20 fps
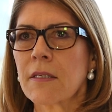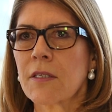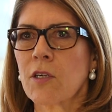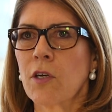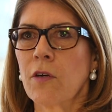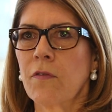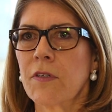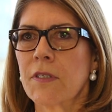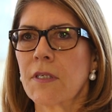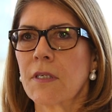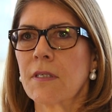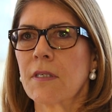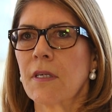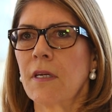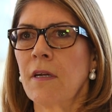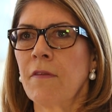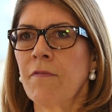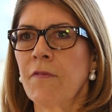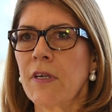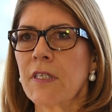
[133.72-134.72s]
services and
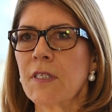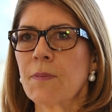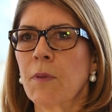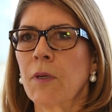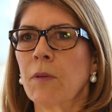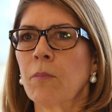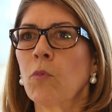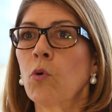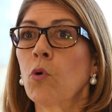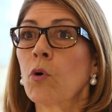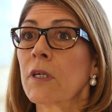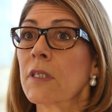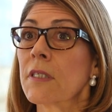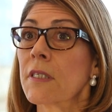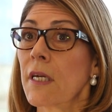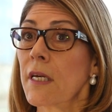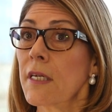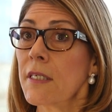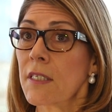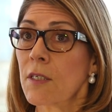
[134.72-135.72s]
investment more
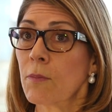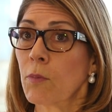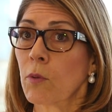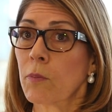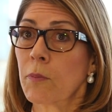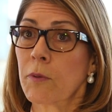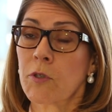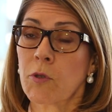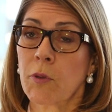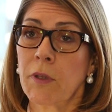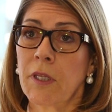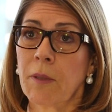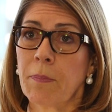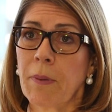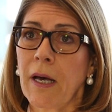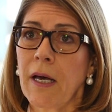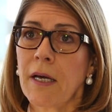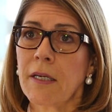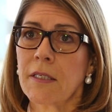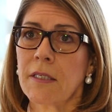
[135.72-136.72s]
contestable between the
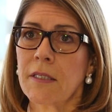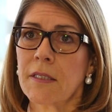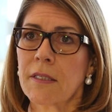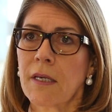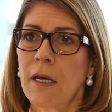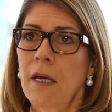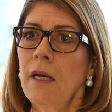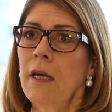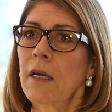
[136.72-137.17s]
parties,